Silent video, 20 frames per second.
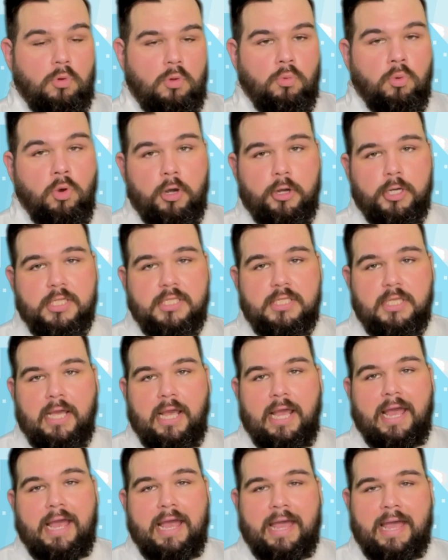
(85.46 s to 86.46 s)
worked
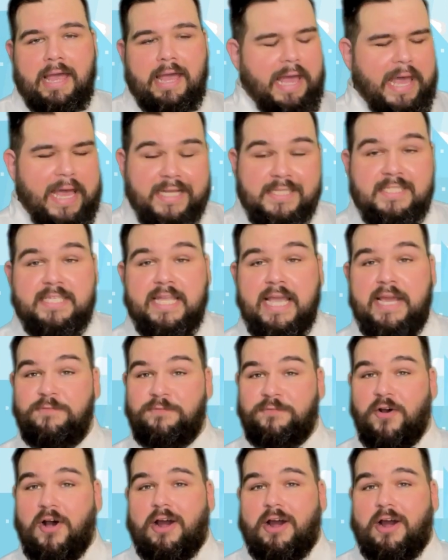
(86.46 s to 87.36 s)
at State